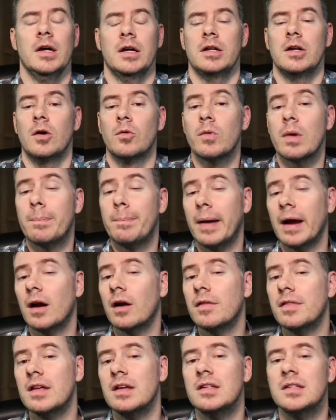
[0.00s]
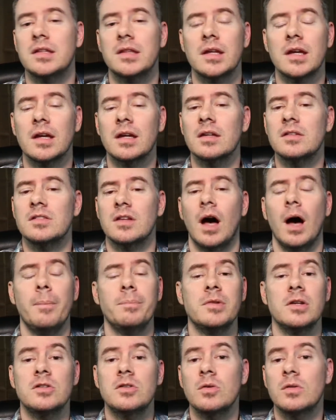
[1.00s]
you know, repair these things
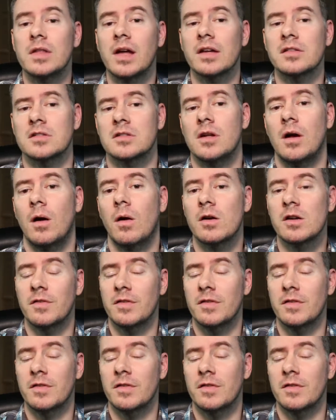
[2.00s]
up to $2,000.